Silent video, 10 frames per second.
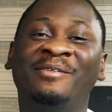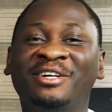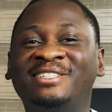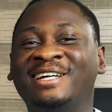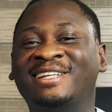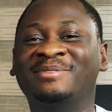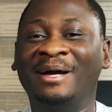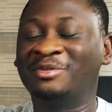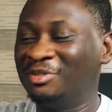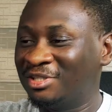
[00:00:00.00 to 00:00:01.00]
not using that same
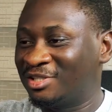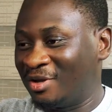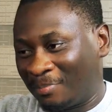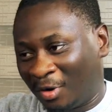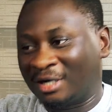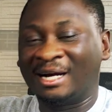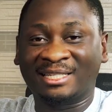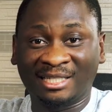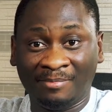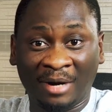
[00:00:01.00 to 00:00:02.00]
time to listen to a
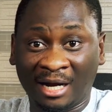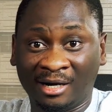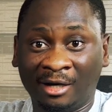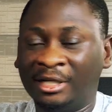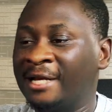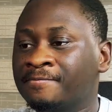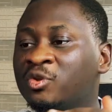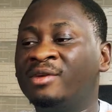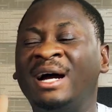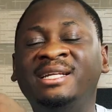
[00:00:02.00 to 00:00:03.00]
podcast in the background. Like,
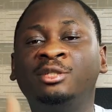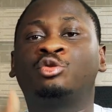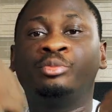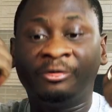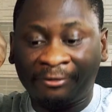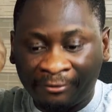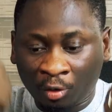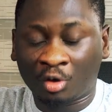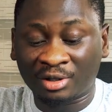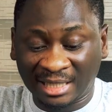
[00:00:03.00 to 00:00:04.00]
if I need to be
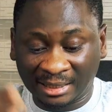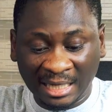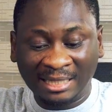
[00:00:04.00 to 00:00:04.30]
focused and